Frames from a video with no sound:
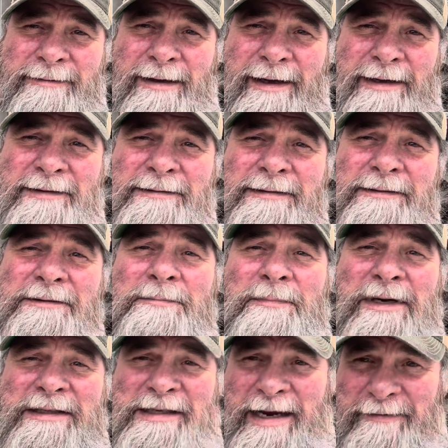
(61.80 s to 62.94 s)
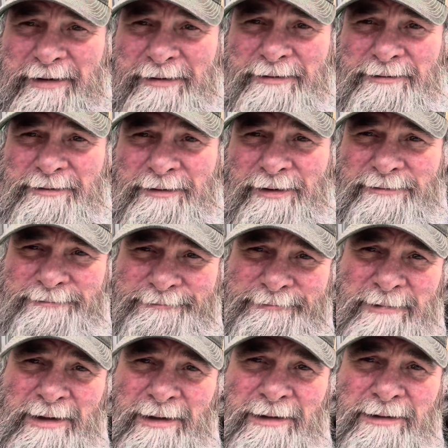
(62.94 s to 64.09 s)
ice is much heavier than snow.
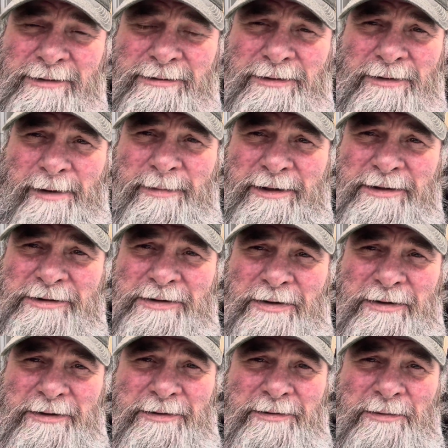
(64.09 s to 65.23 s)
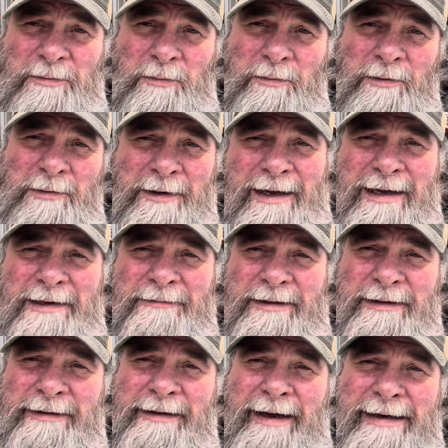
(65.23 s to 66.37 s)
So I'm going to show you kind of
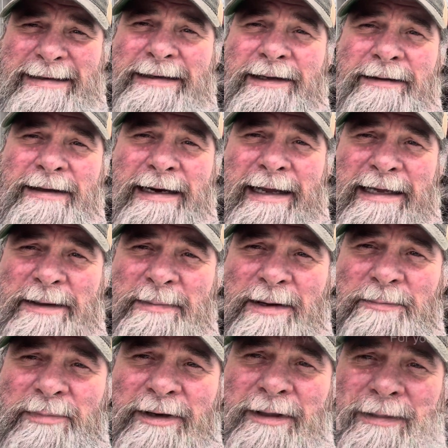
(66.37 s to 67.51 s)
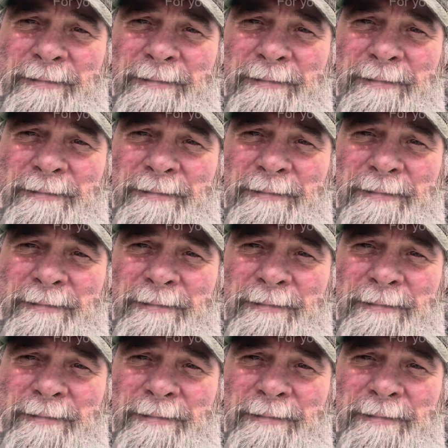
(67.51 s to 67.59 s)
an idea that I came up with. All